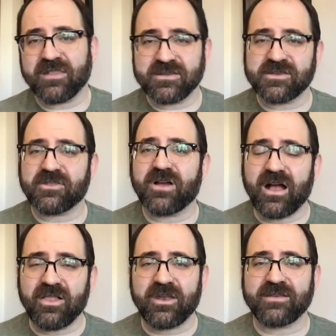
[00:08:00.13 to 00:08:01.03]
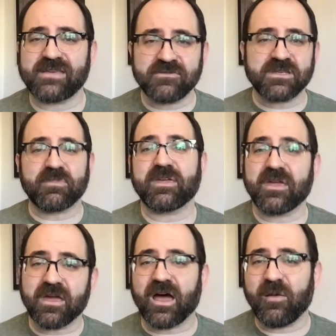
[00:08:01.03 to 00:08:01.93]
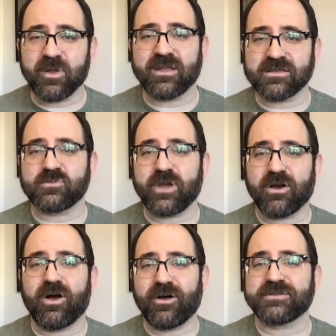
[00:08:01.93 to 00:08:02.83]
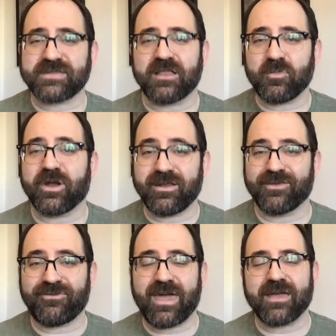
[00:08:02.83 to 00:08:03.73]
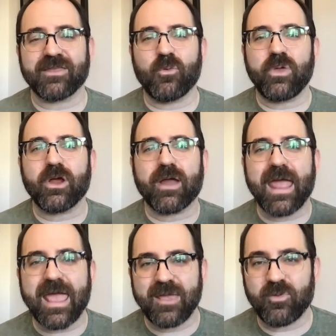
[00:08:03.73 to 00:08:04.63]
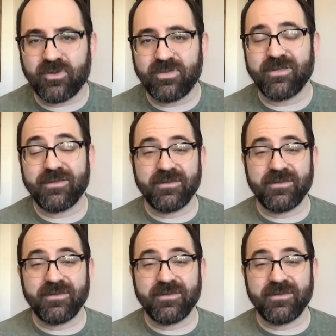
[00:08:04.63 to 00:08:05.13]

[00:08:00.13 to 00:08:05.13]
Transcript: of these other holidays have something in common, is we are all celebrating the fact that we are able